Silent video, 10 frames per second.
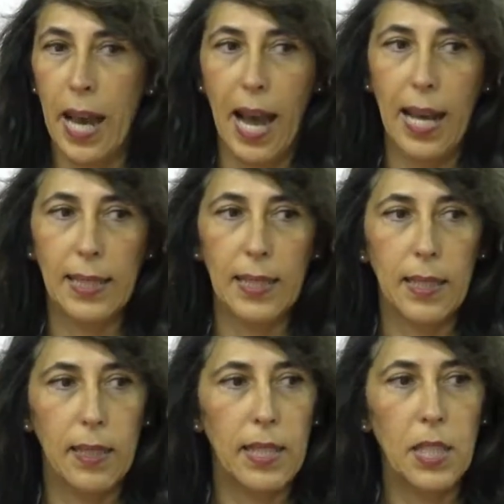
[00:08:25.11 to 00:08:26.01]
And
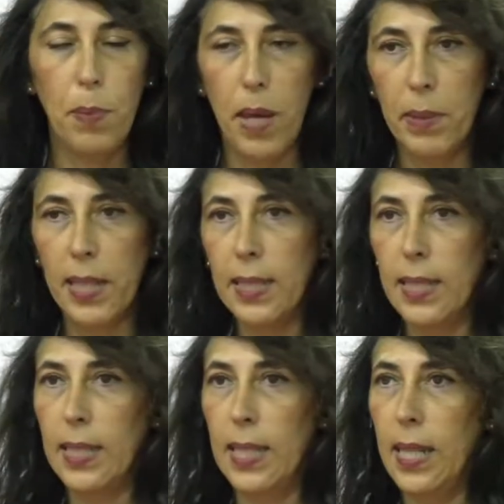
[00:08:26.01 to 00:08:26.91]
this payment
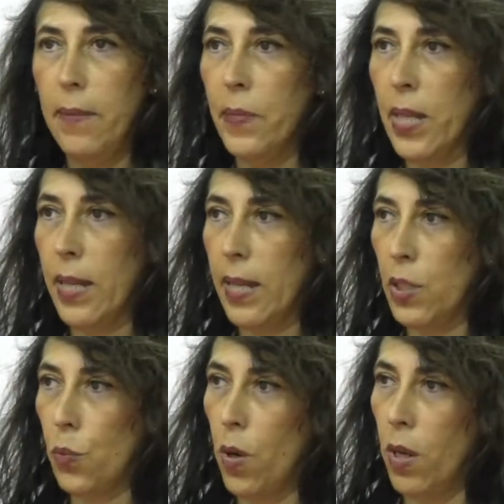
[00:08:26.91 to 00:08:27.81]
entity
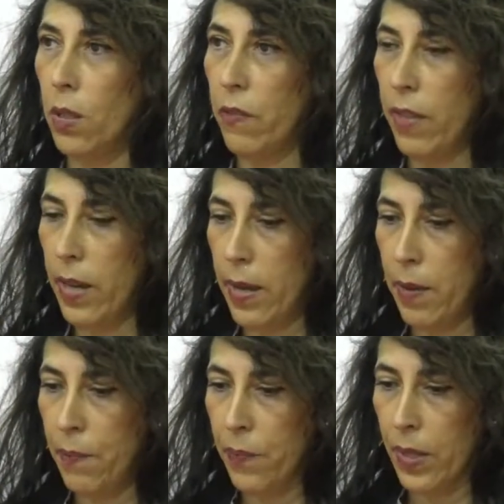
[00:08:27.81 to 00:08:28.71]
is one of
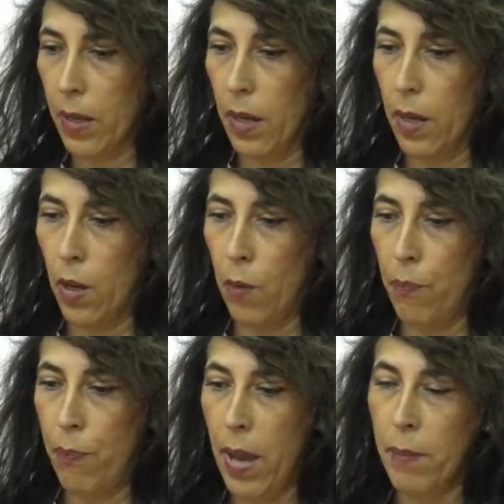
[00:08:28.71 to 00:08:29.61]
the
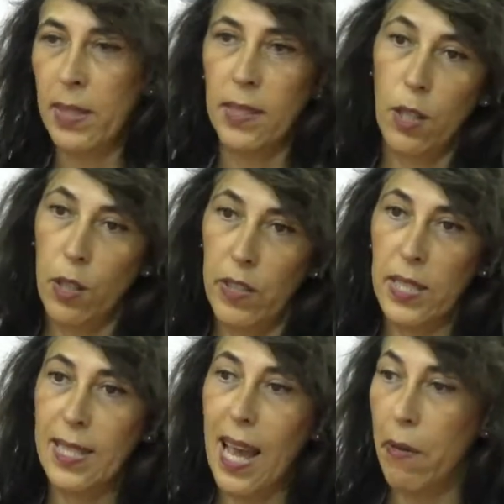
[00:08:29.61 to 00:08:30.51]
payment
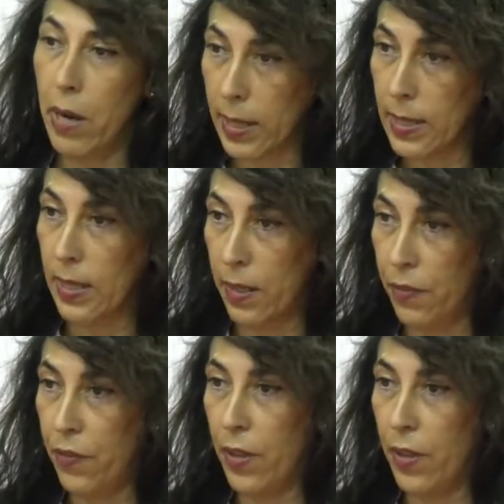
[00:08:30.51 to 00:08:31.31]
service directive